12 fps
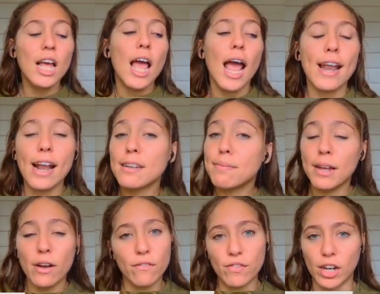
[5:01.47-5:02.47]
And that's
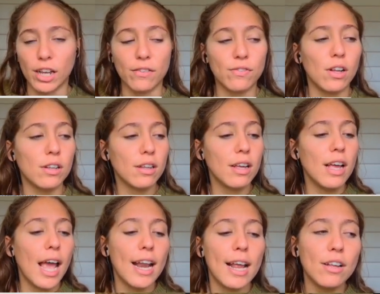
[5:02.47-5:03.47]
my own fucking fault.
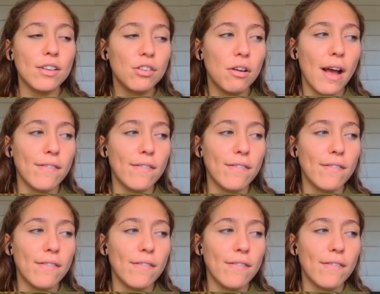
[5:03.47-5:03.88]
And I also don't have a